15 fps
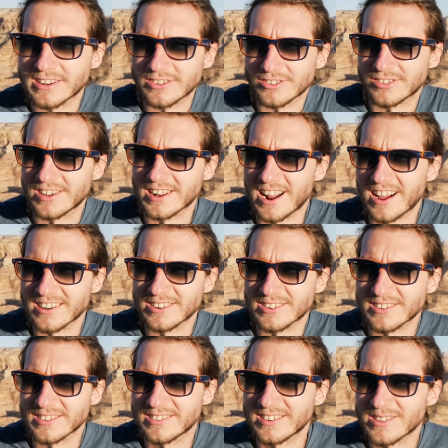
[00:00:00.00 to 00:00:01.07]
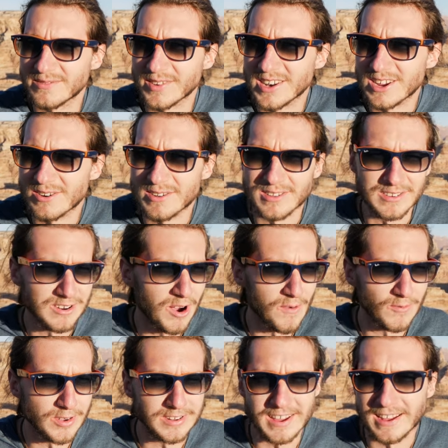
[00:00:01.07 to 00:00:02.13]
and just get on to, to the video and
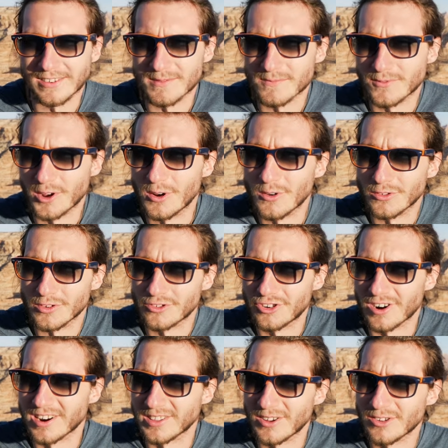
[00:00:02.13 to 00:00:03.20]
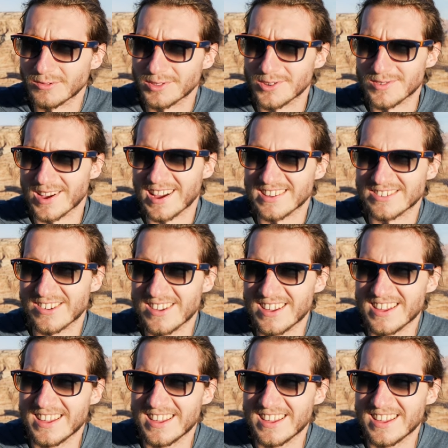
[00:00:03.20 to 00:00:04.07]
hopefully taking some photos and sharing those with you guys.